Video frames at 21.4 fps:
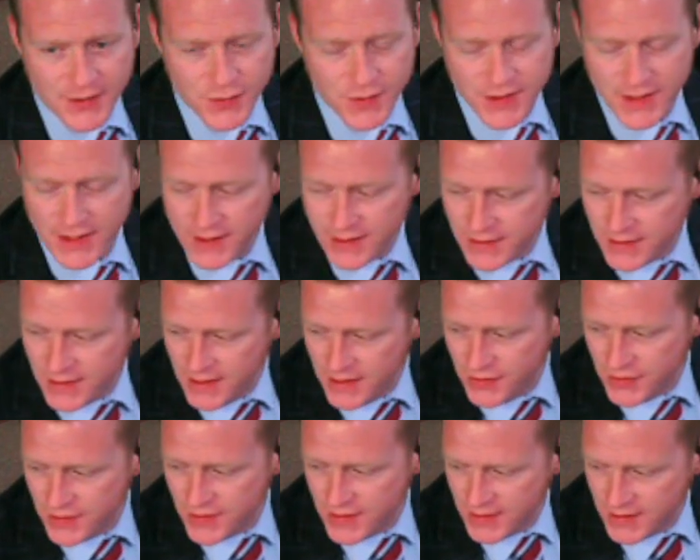interesting to
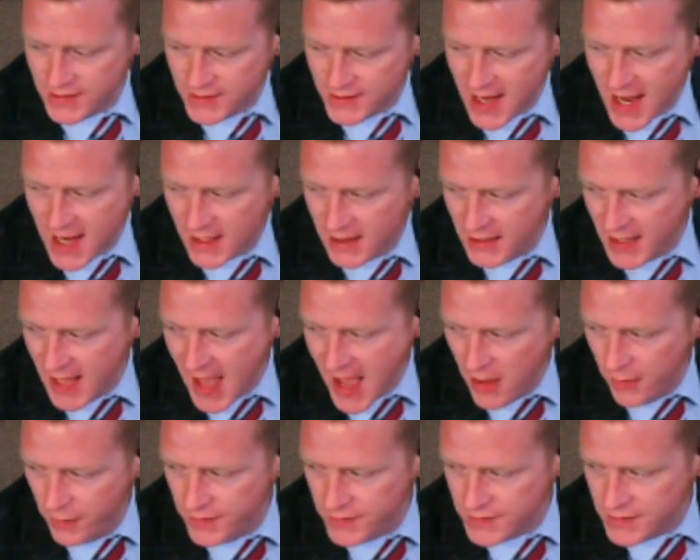see just exactly
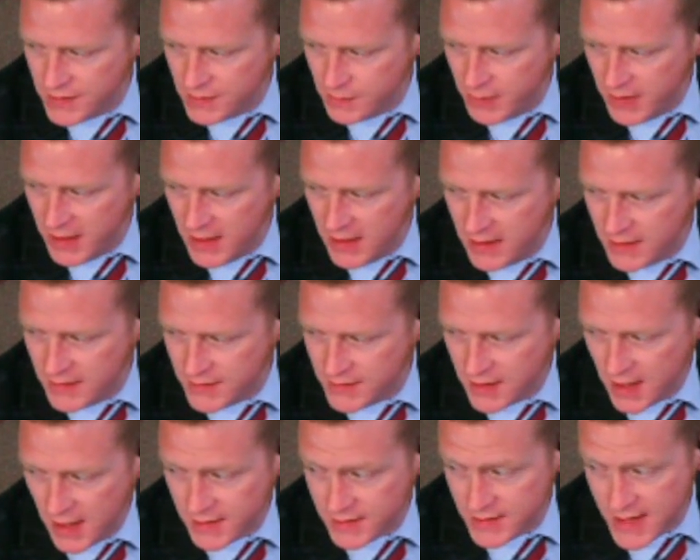how this is being
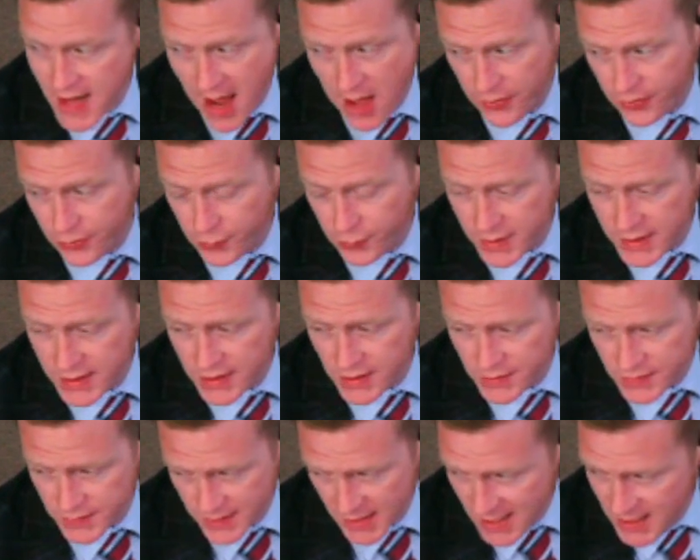discussed now 3
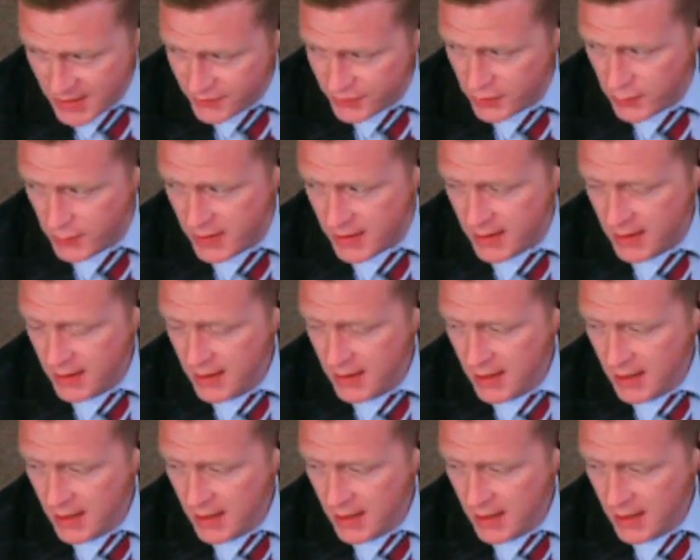years into it